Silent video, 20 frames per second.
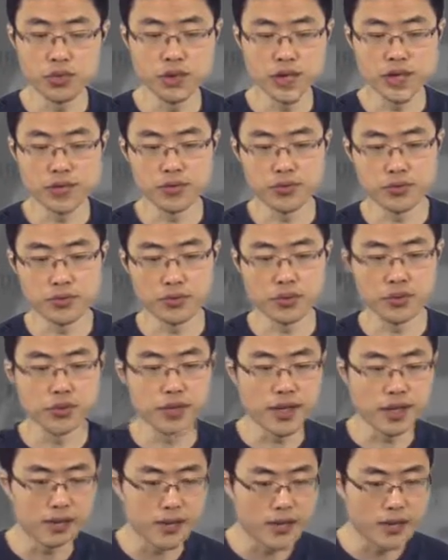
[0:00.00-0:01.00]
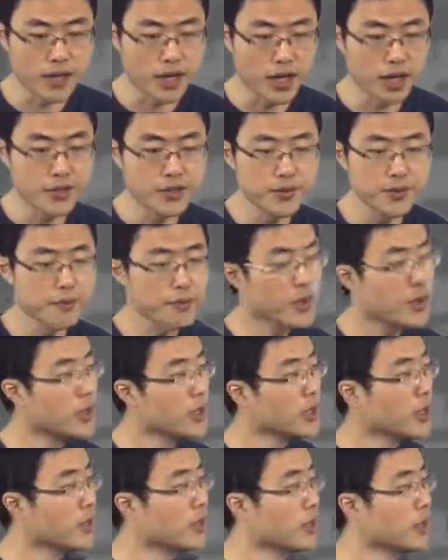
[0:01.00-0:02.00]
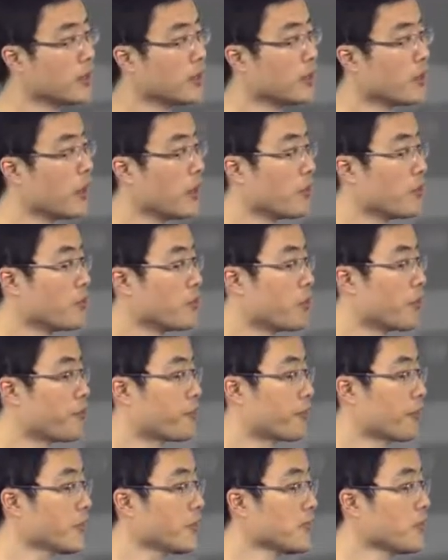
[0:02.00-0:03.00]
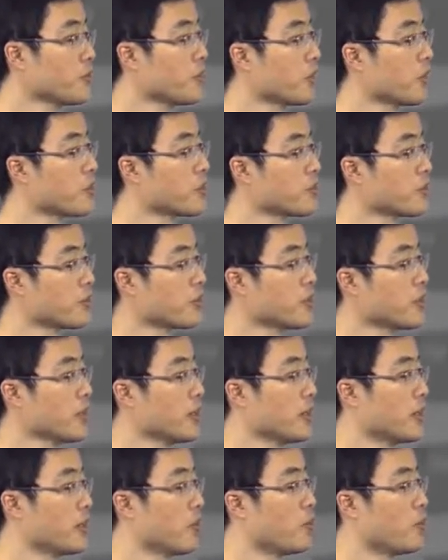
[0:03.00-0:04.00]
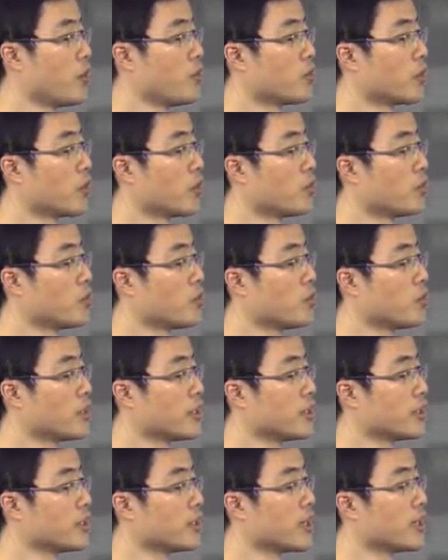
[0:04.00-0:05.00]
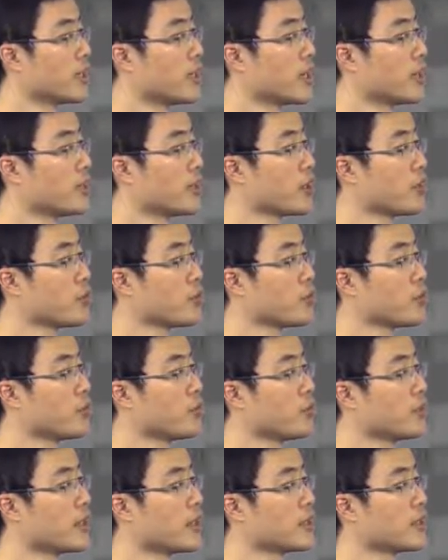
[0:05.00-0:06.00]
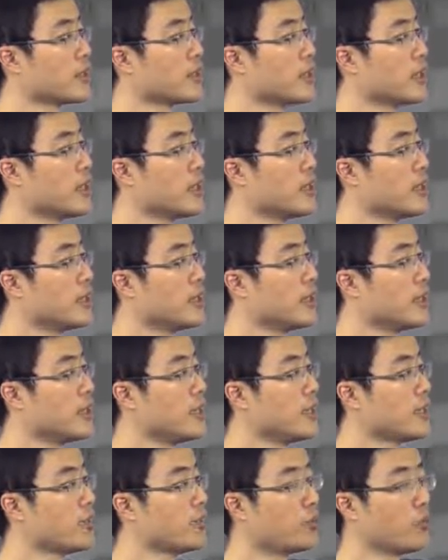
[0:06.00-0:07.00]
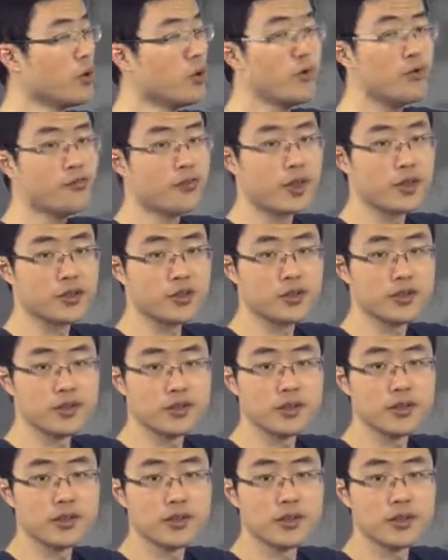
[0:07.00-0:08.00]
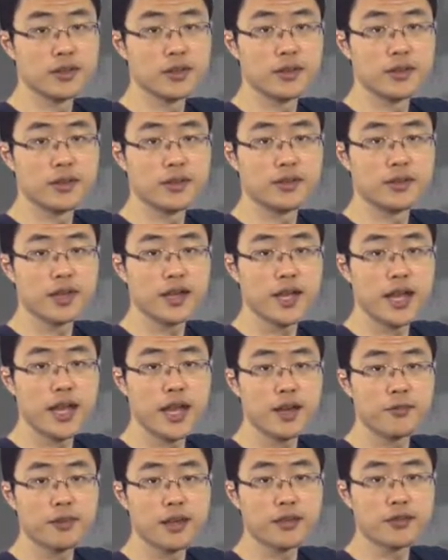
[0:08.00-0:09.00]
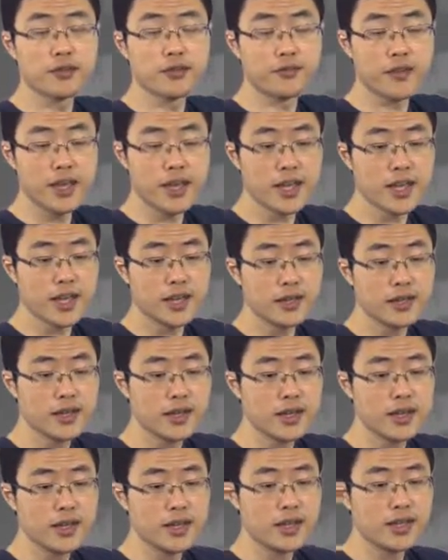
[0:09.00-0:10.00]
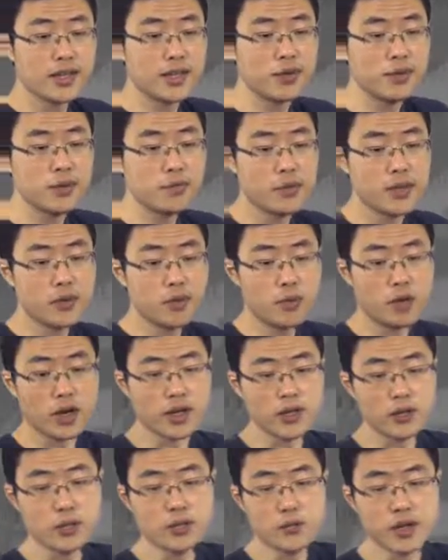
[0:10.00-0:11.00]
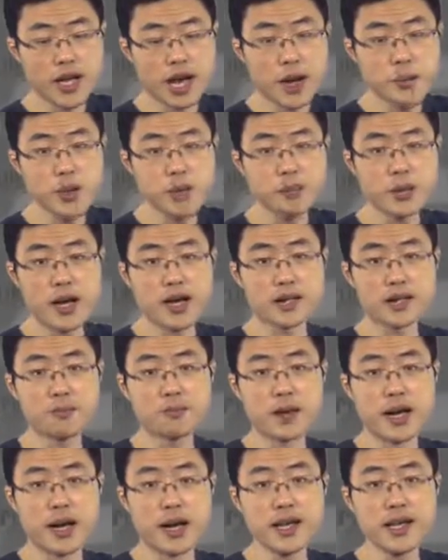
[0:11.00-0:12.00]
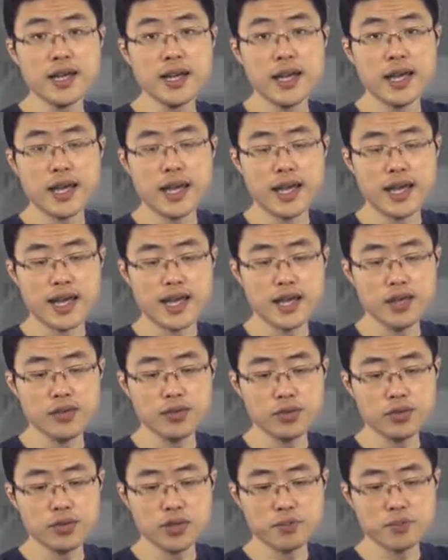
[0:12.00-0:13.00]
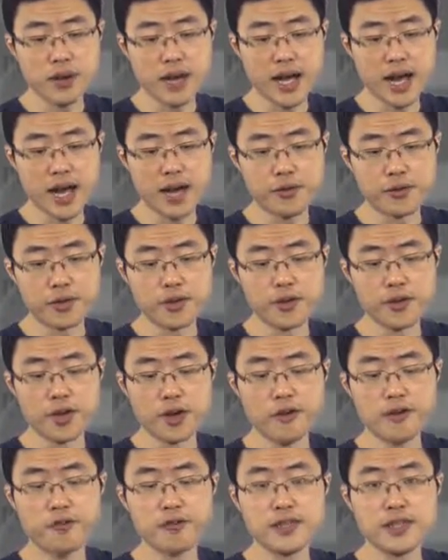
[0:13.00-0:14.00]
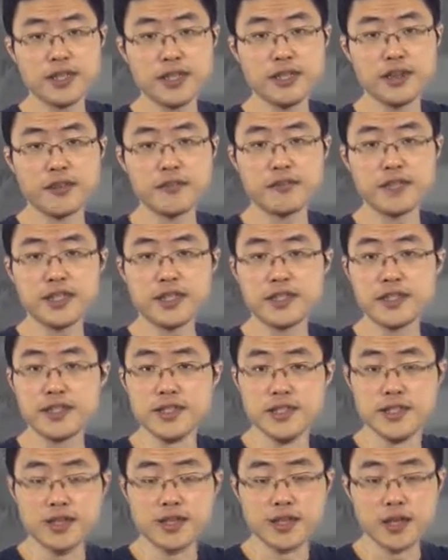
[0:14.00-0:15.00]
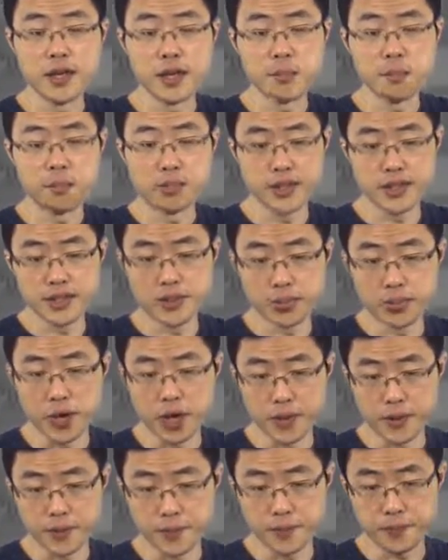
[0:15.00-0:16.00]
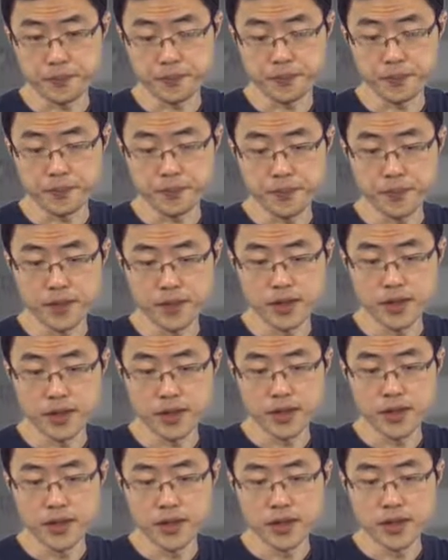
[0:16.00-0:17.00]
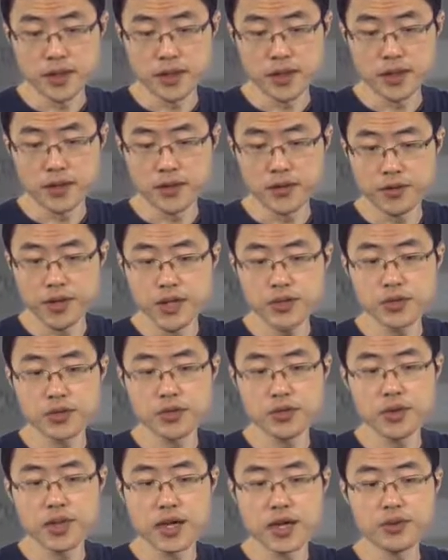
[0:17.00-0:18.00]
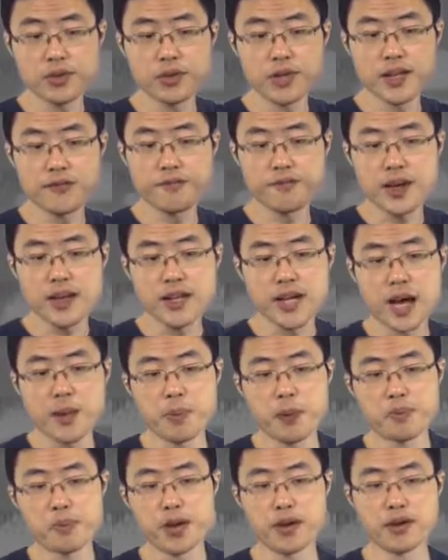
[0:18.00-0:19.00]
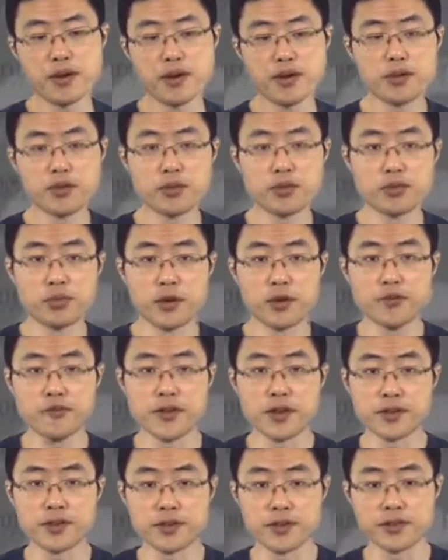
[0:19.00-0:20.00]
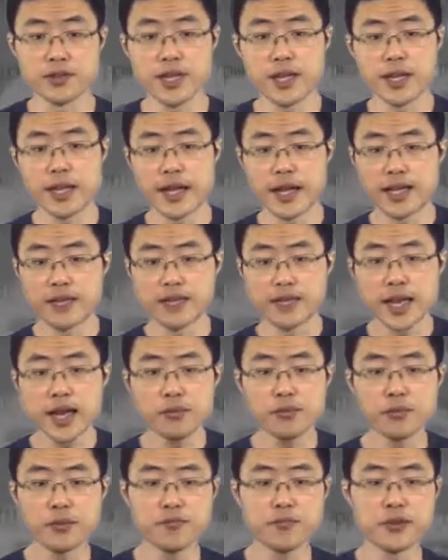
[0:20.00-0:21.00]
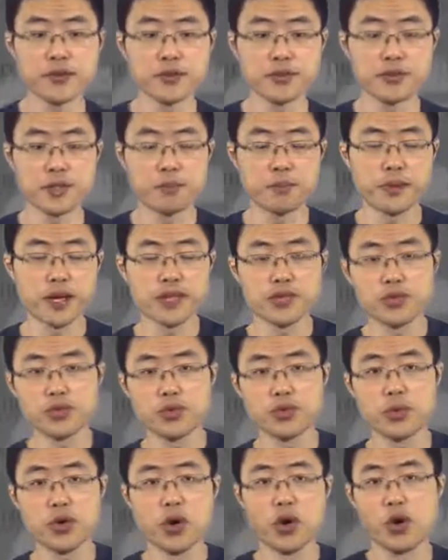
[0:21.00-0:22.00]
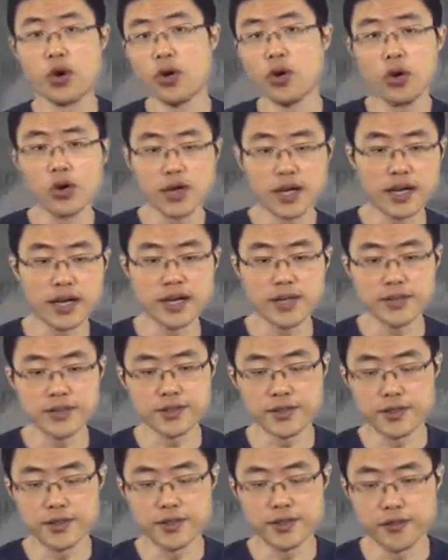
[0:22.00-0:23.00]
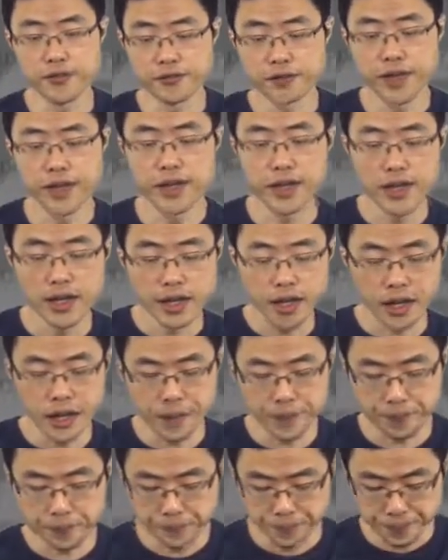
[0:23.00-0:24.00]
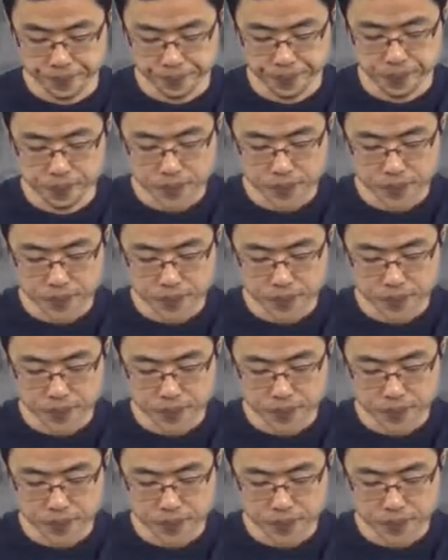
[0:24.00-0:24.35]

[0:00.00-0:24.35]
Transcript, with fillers: do it as your own exercise. Now, with this equation, what you can do is that then you can show that the growth function, okay, mh of n it would be a what? It would be alpha bound by n to the power of d of vc plus 1. Okay, so now you can find the upper bound on the growth function, and that growth function applies to all kinds of um,